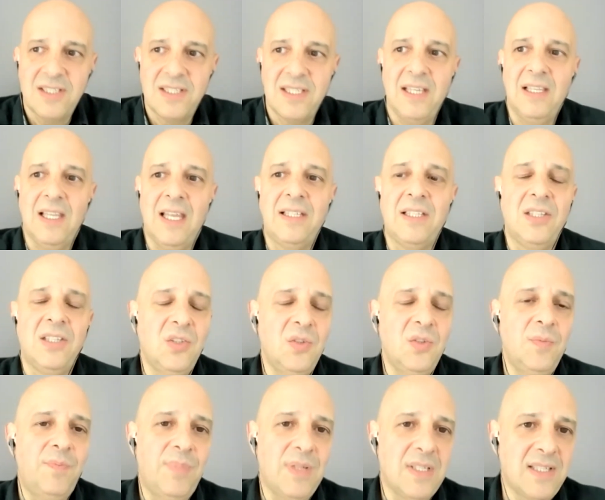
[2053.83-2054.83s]
they like to do
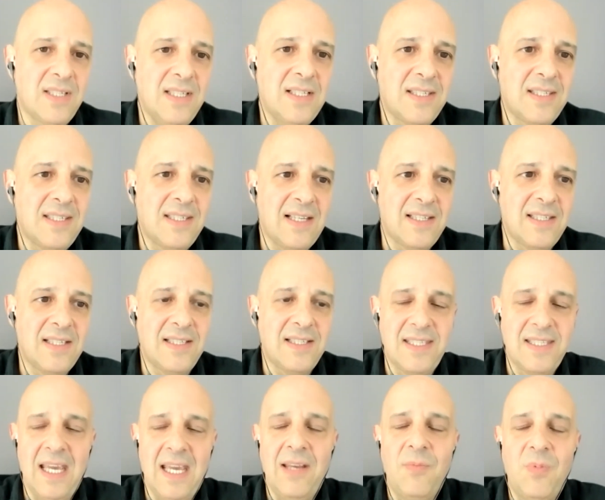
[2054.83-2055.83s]
business, as it
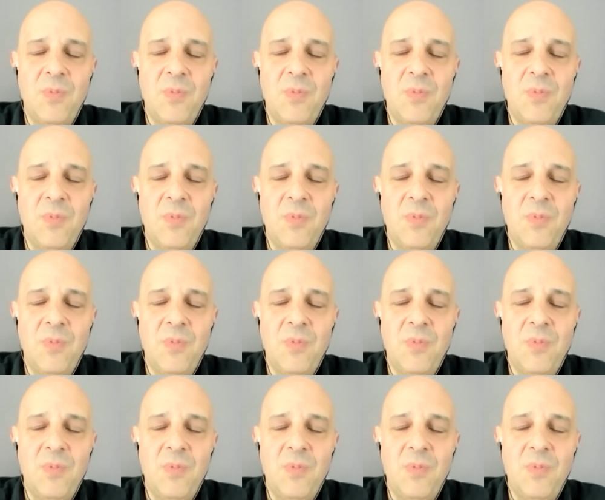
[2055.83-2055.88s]
said,